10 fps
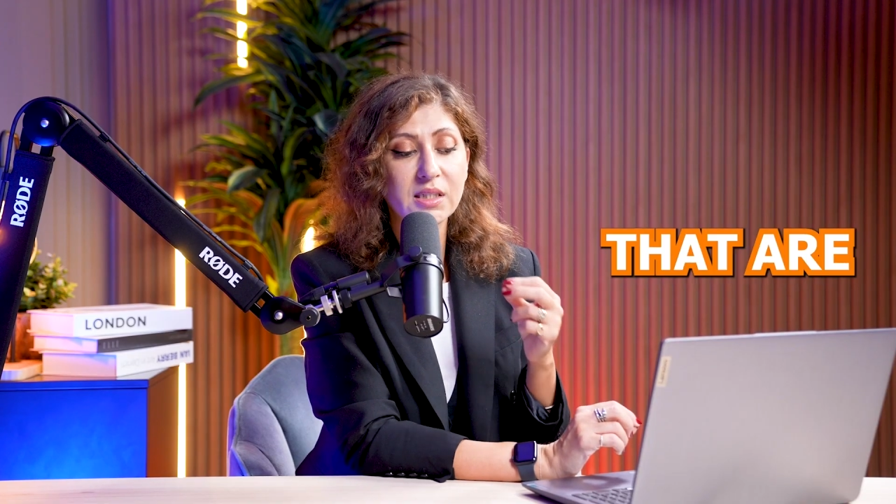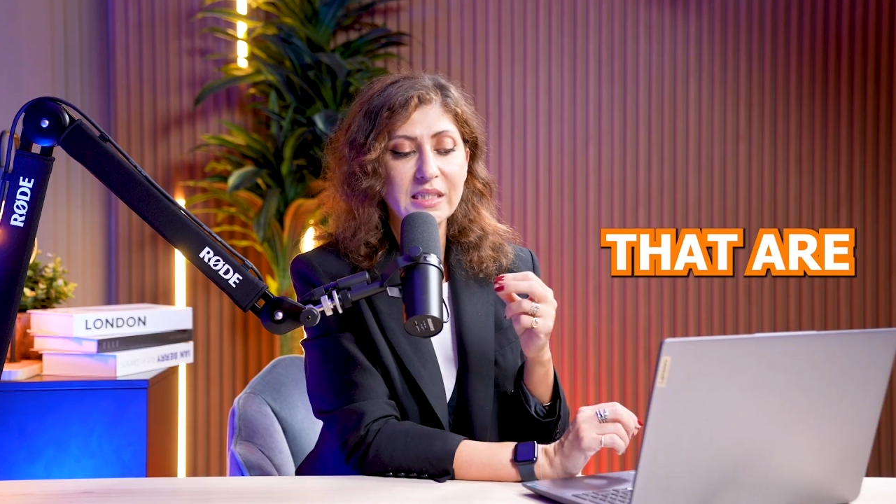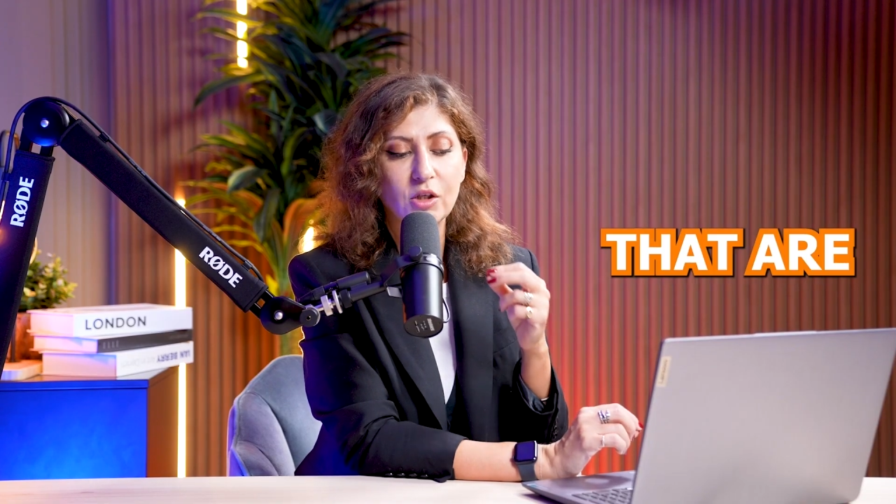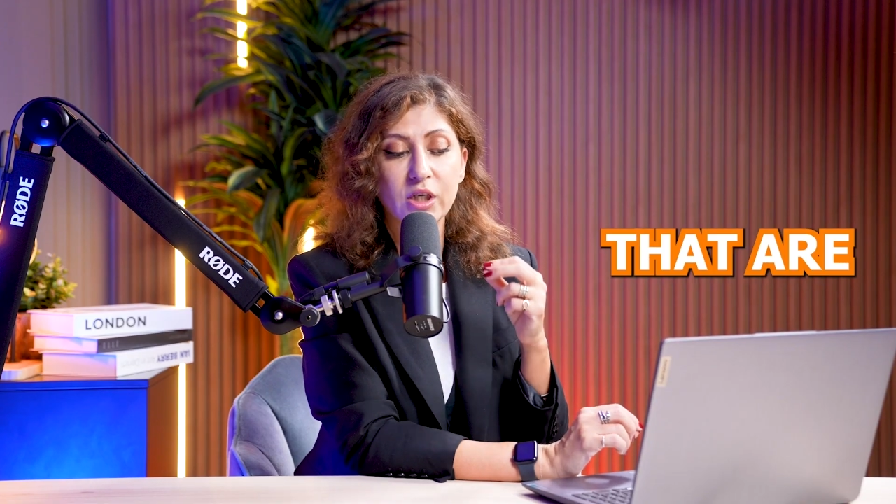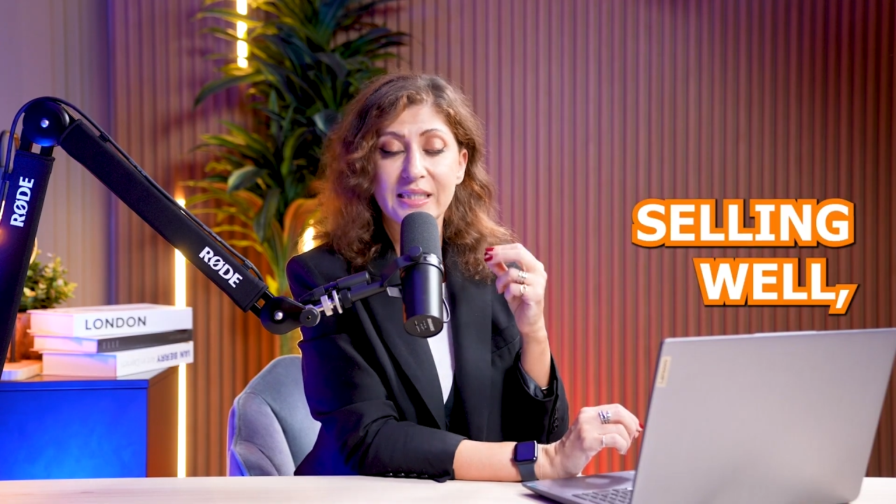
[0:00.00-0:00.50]

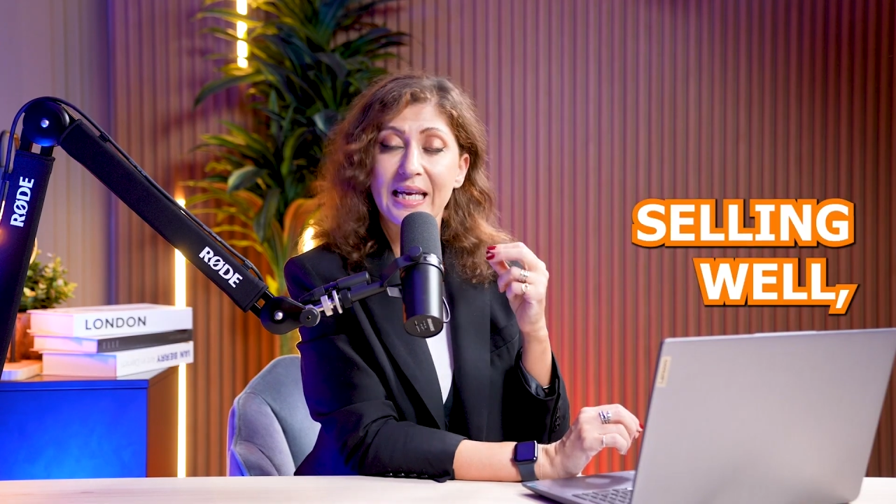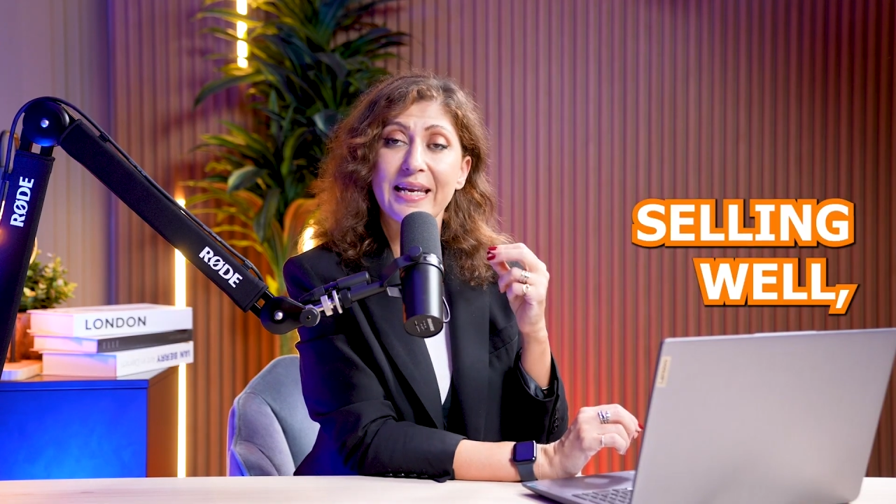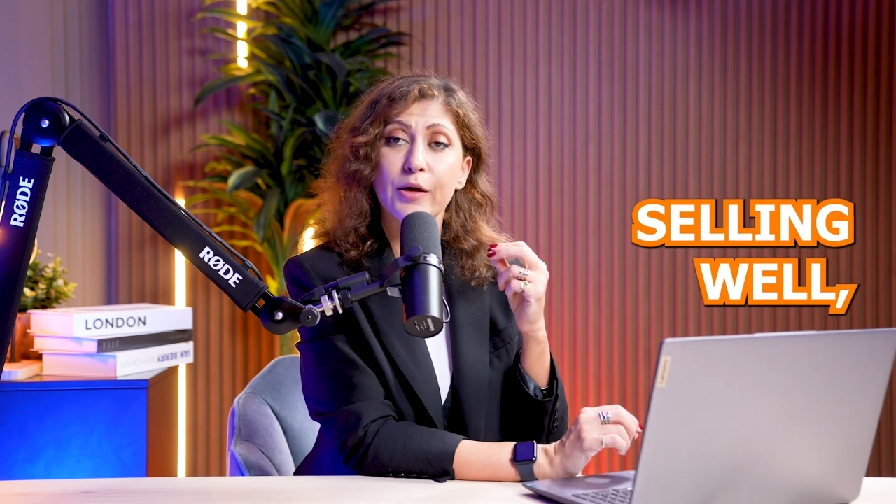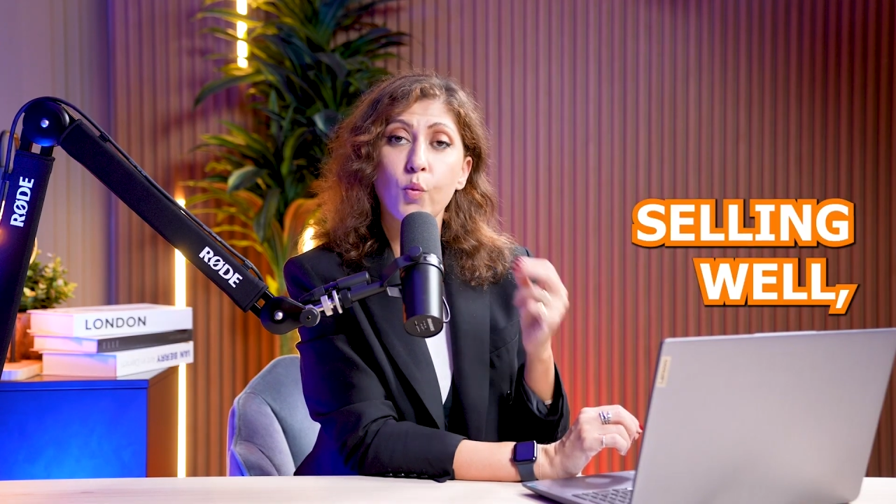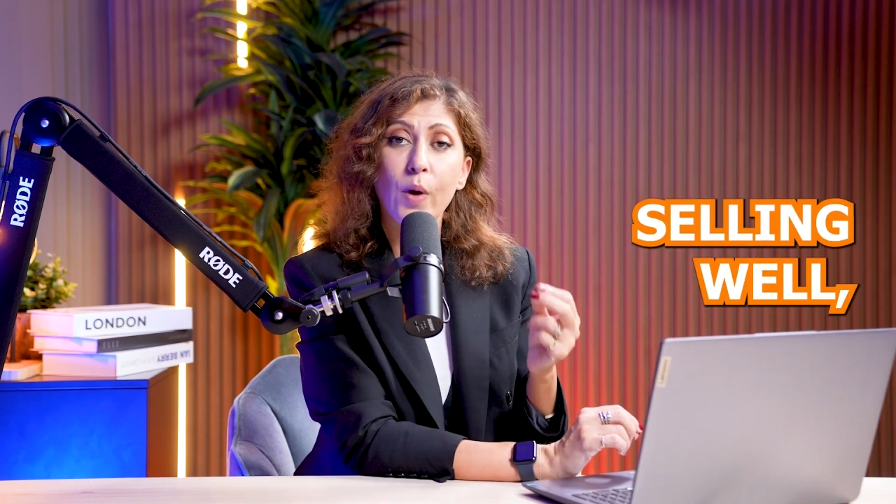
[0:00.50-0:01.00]
that are
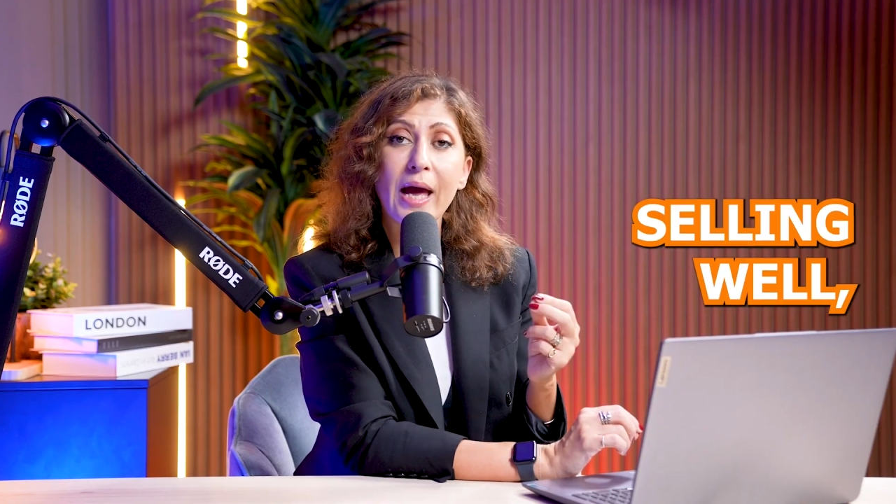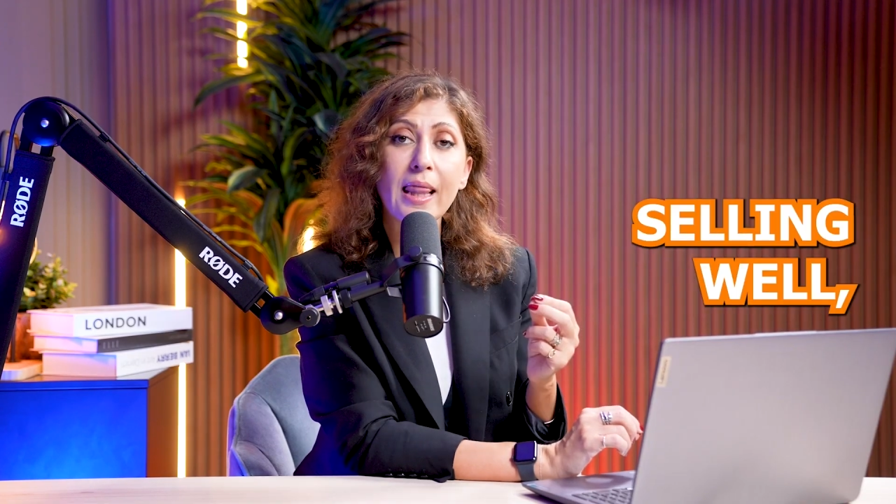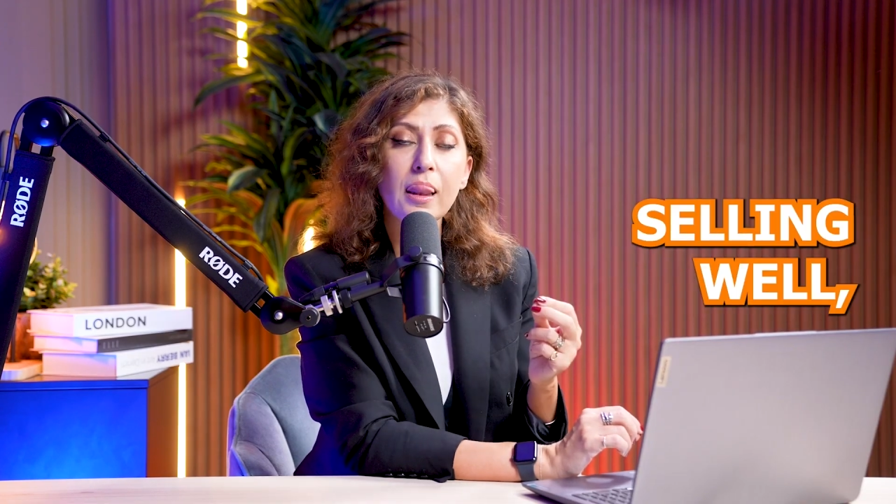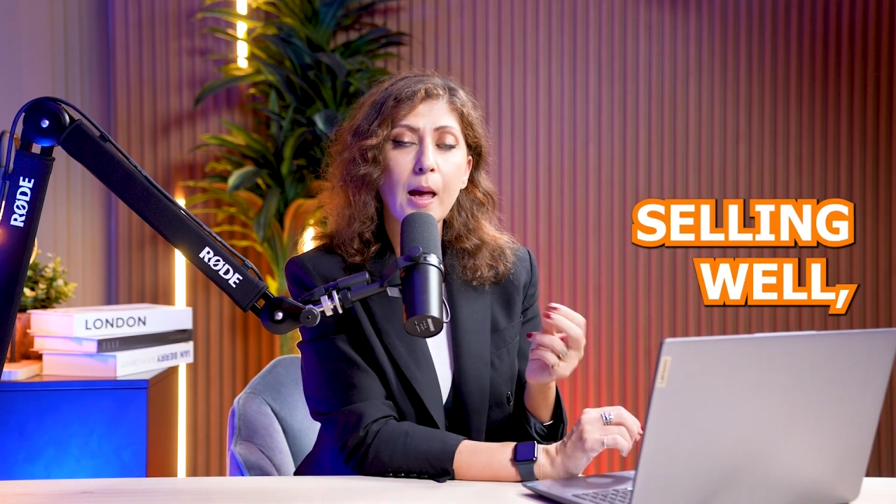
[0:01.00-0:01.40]
selling well,